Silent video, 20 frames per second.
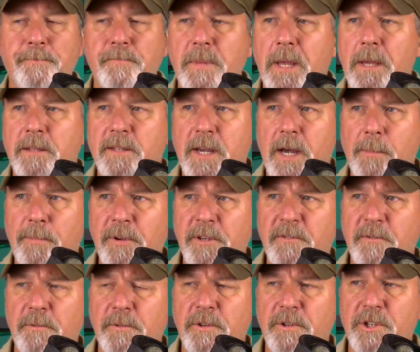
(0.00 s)
topics
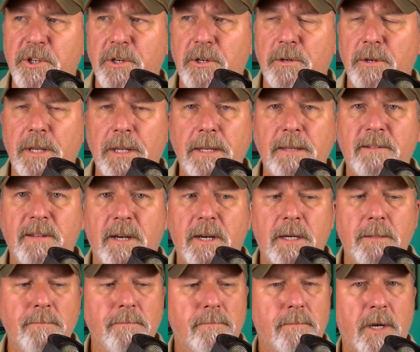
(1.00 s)
for the show at any
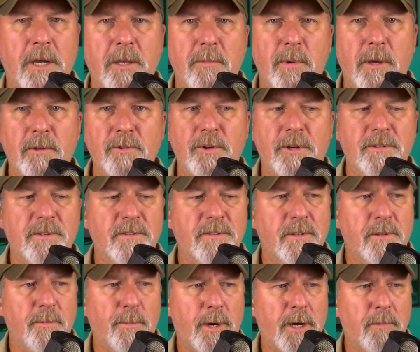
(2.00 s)
time. My email address is
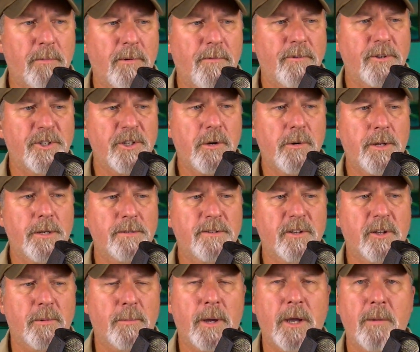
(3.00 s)
at the bottom of every show, and it's
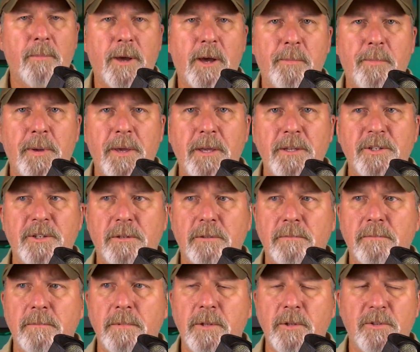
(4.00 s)
on my About page,
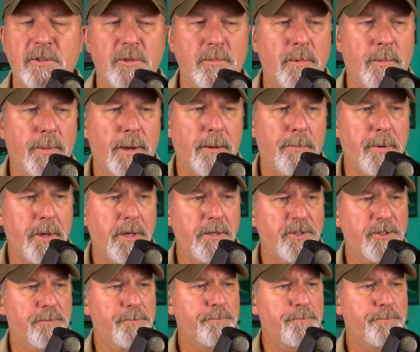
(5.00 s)
on YouTube About page.